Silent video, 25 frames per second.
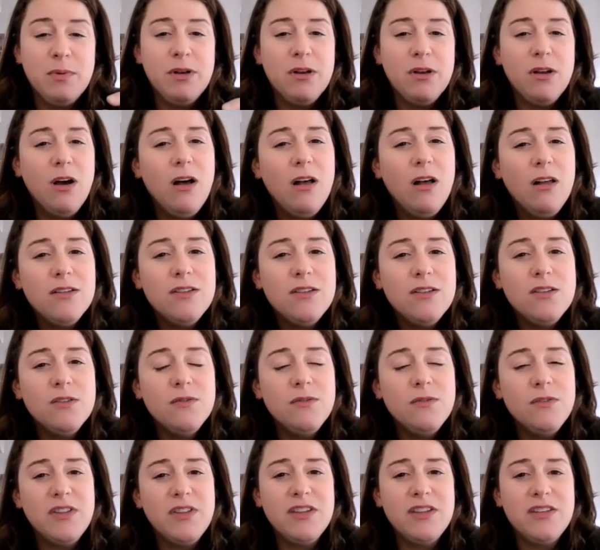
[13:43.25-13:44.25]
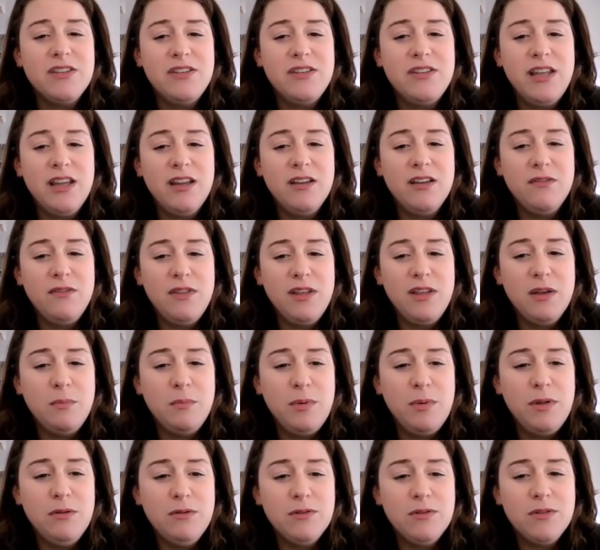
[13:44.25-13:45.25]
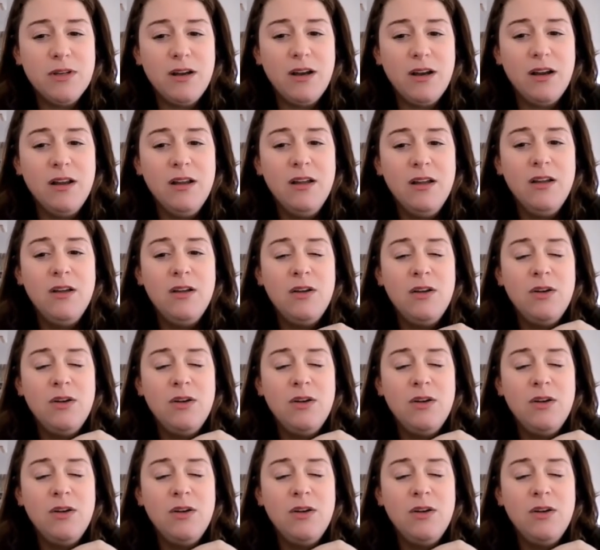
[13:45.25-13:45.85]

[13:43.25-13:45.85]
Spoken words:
but also for the sake of the abuser